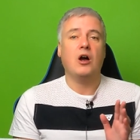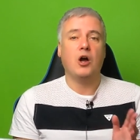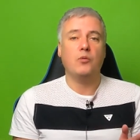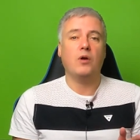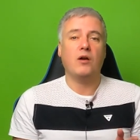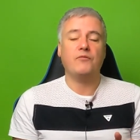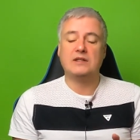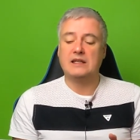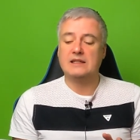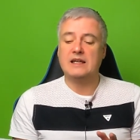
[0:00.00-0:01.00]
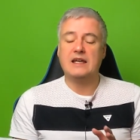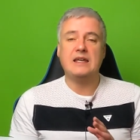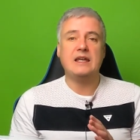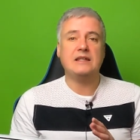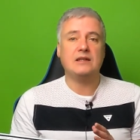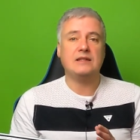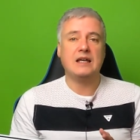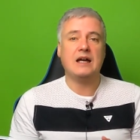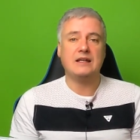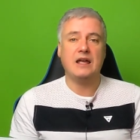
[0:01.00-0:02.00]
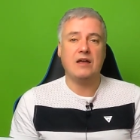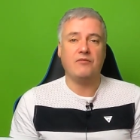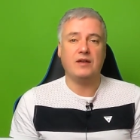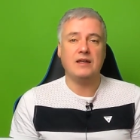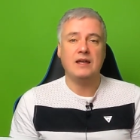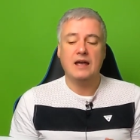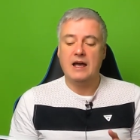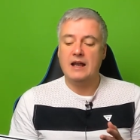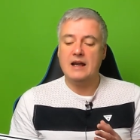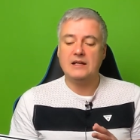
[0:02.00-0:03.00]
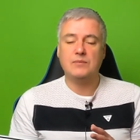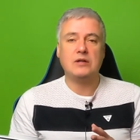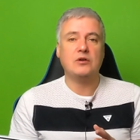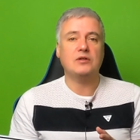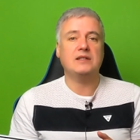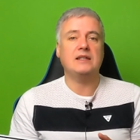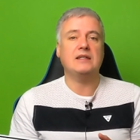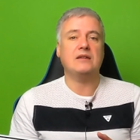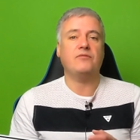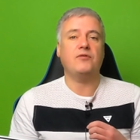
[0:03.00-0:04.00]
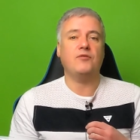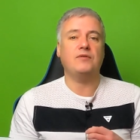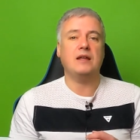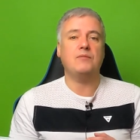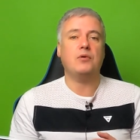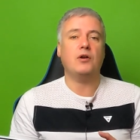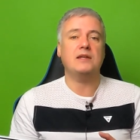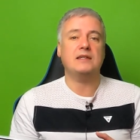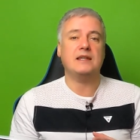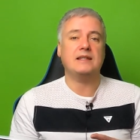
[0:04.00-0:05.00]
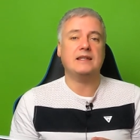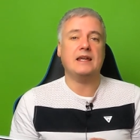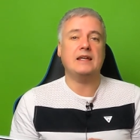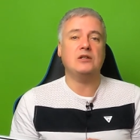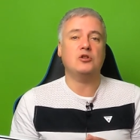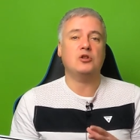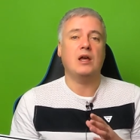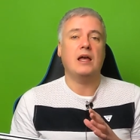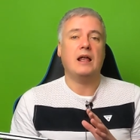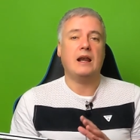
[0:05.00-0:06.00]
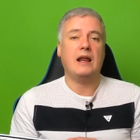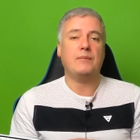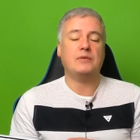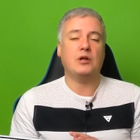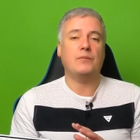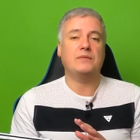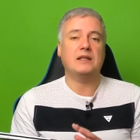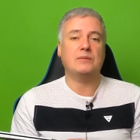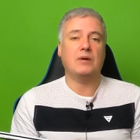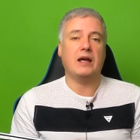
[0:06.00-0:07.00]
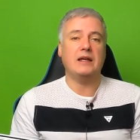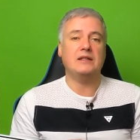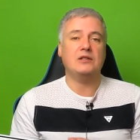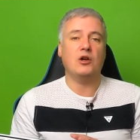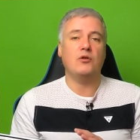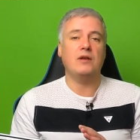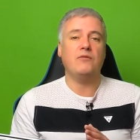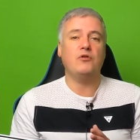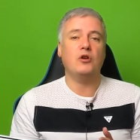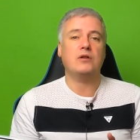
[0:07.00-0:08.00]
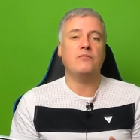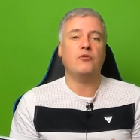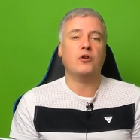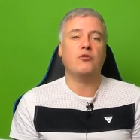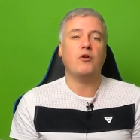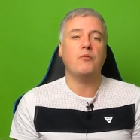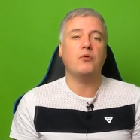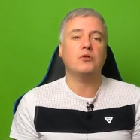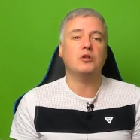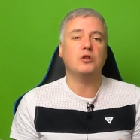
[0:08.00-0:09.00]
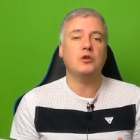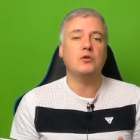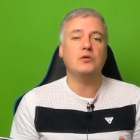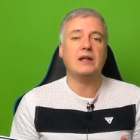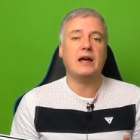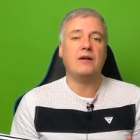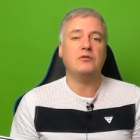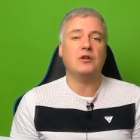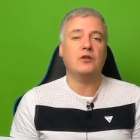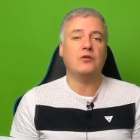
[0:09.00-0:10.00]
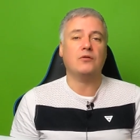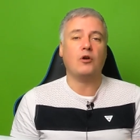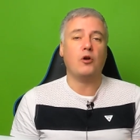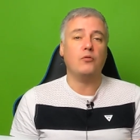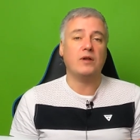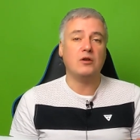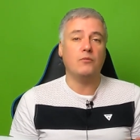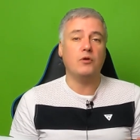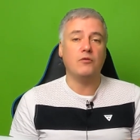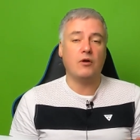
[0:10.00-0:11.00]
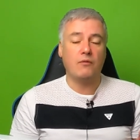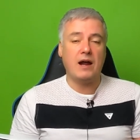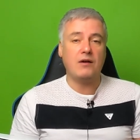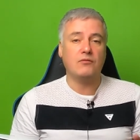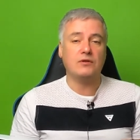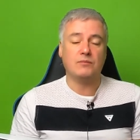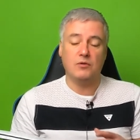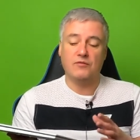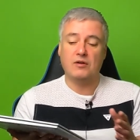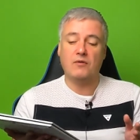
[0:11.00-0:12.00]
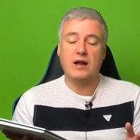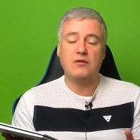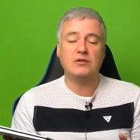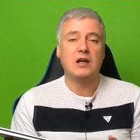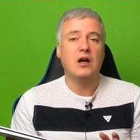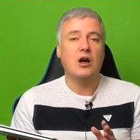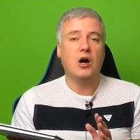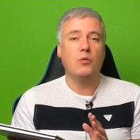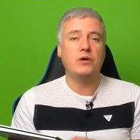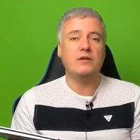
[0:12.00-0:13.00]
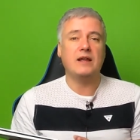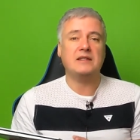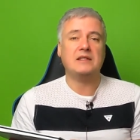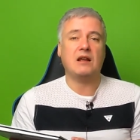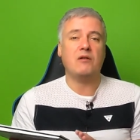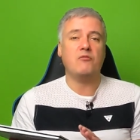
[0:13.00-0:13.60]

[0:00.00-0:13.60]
I will obviously say it's a tad heavy, and that's because this is a fifteen point six inch laptop display. So if you're looking for a Chromebook to use out on the go when you're move around moving around, I wouldn't necessarily